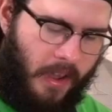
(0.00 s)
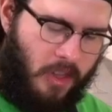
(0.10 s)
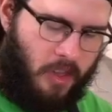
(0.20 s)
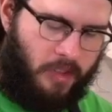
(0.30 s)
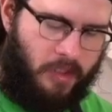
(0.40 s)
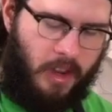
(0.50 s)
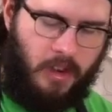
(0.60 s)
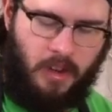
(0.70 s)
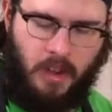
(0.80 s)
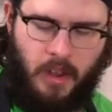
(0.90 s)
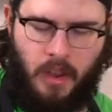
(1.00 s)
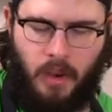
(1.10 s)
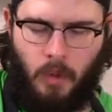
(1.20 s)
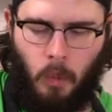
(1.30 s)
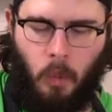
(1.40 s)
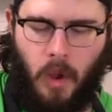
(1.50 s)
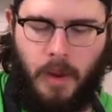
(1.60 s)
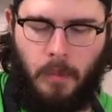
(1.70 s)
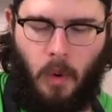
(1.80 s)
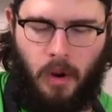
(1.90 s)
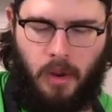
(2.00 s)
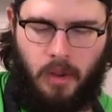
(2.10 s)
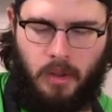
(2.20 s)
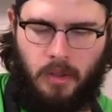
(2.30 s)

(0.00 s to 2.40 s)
Now I just need one more.